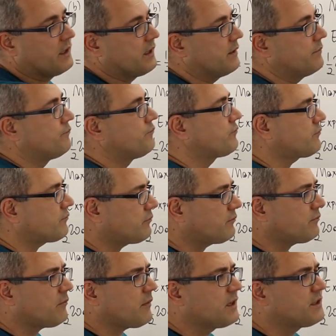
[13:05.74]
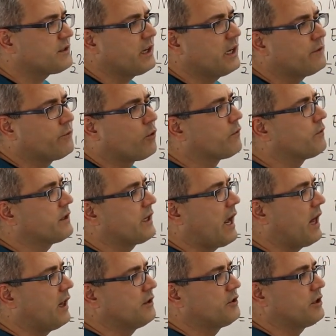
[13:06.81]
a straightforward
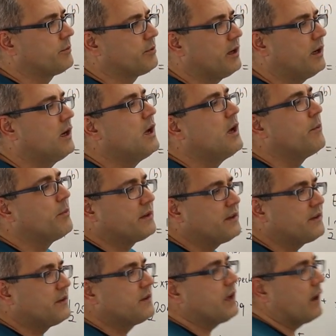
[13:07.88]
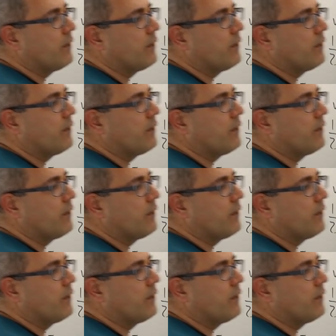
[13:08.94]
algebra. But this is